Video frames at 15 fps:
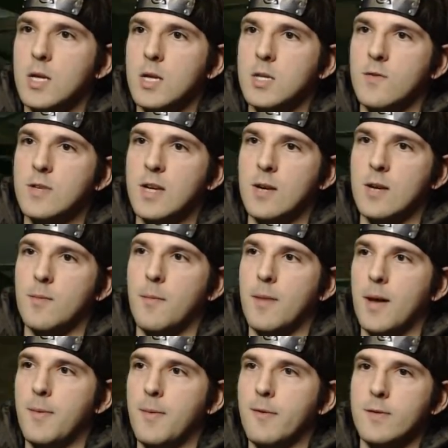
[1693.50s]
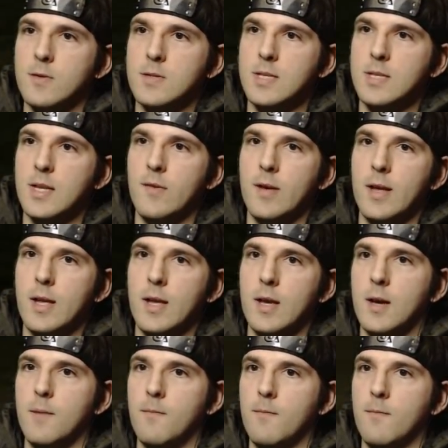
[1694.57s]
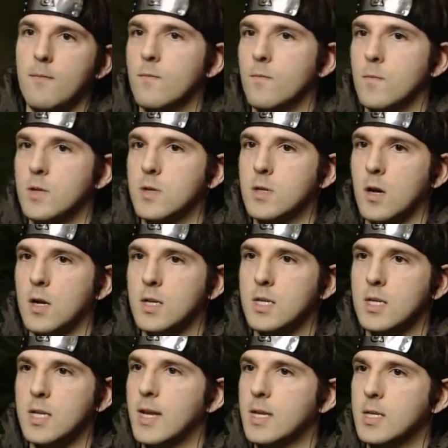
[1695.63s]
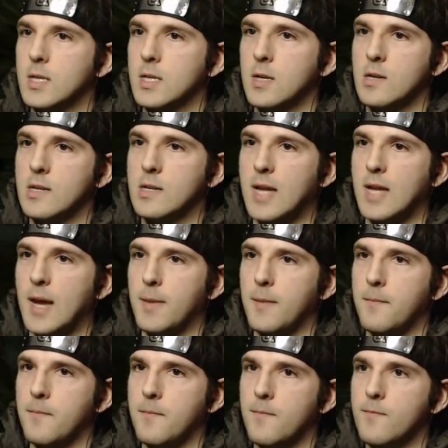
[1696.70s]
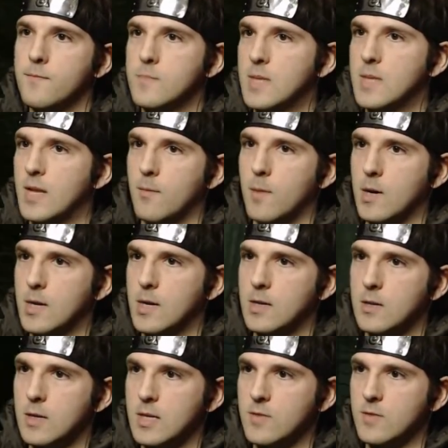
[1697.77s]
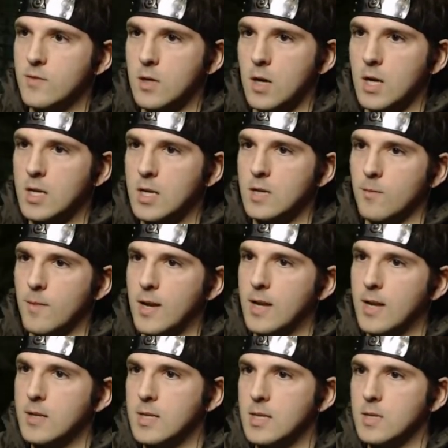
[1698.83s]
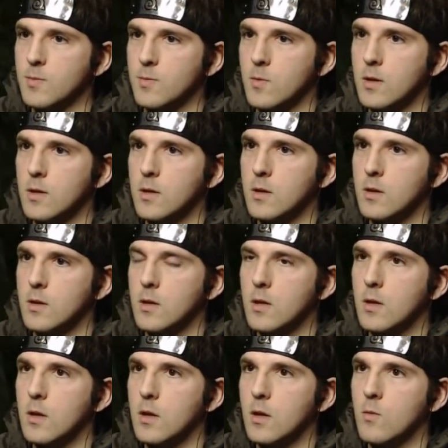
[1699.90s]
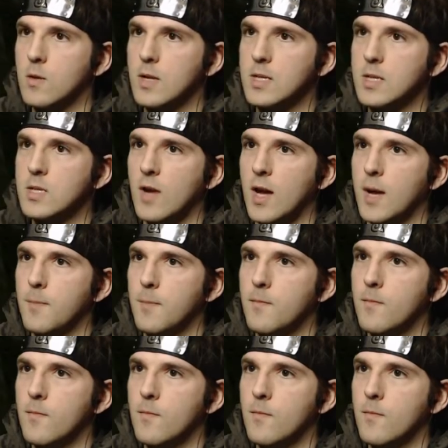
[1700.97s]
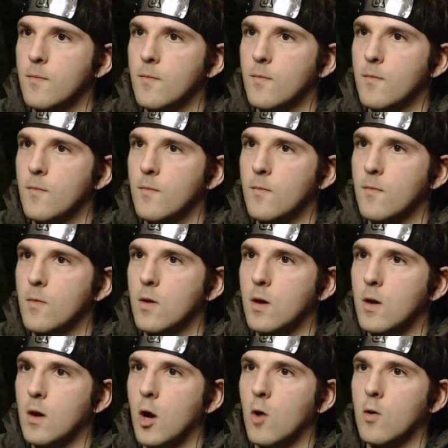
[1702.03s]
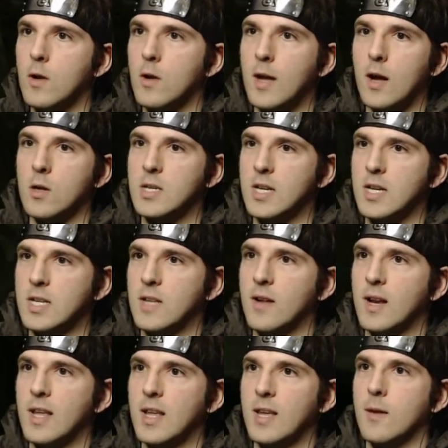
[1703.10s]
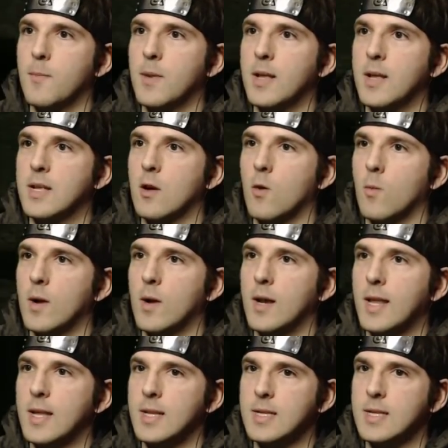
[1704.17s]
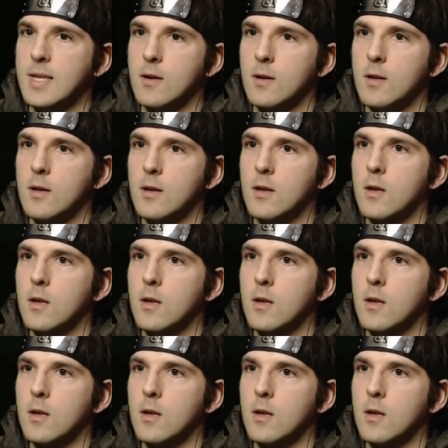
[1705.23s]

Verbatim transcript: I should check my map if I was near a um, recharge station. Damn it. Never mind. It's recharged. That's what matters at this point. What did I just grab? Oh, uh, objective complete. Complete. I got what I needed down here.